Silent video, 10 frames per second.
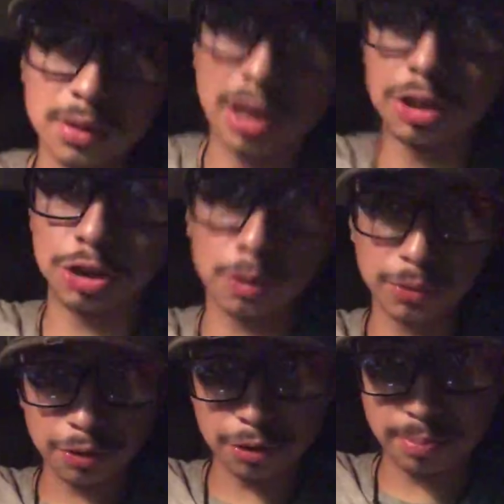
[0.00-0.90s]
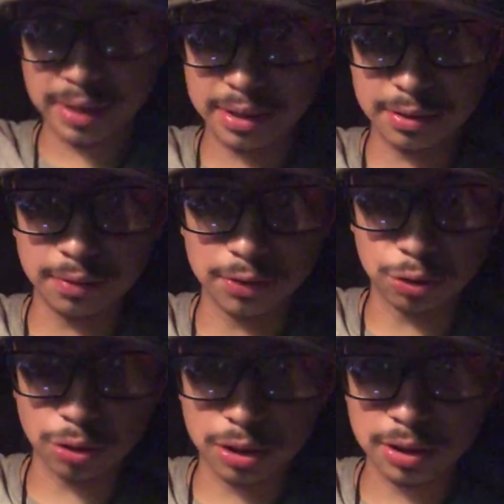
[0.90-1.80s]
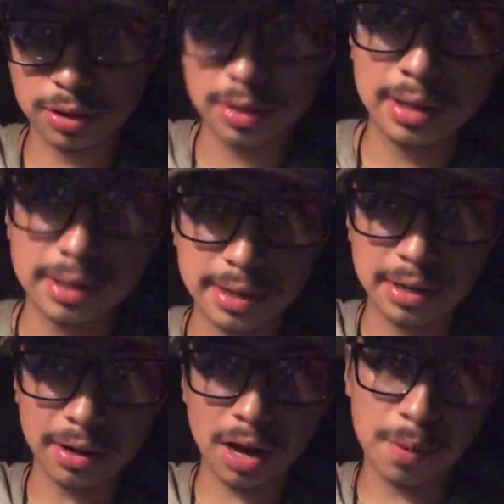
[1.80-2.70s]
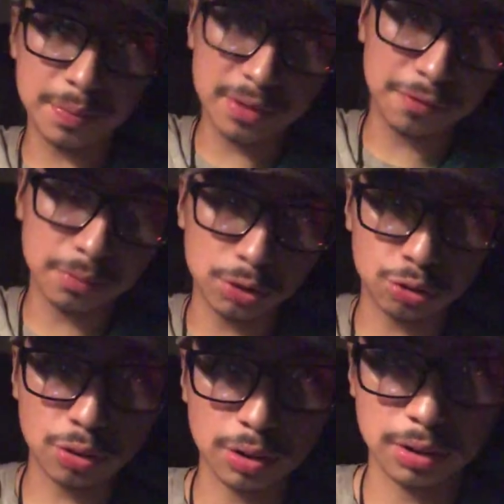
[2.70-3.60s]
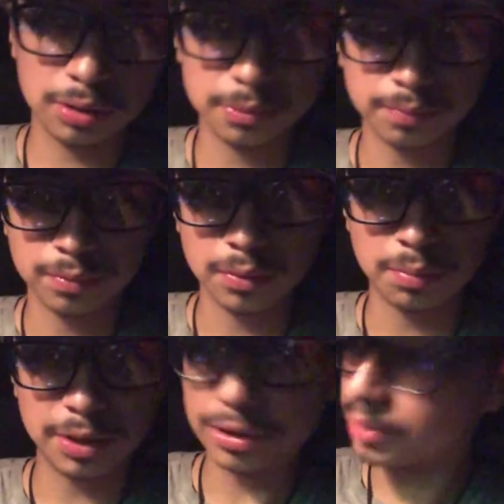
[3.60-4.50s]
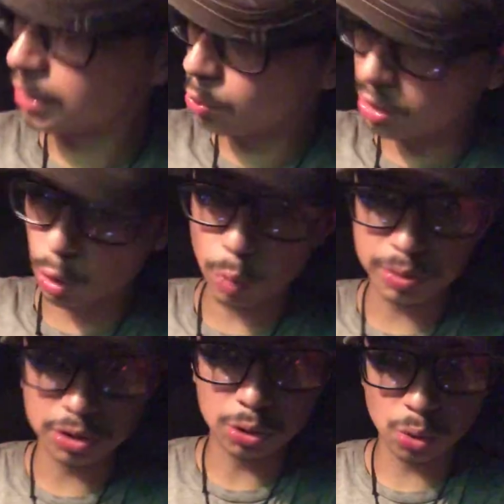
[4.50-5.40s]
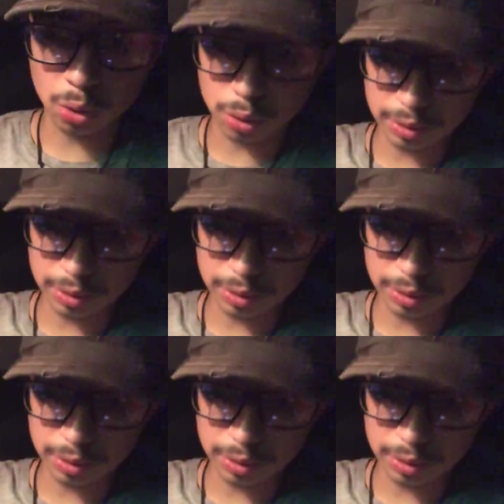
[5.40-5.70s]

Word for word: I jumped on their bed of the truck and hopped in from the trunk because I didn't want to open the door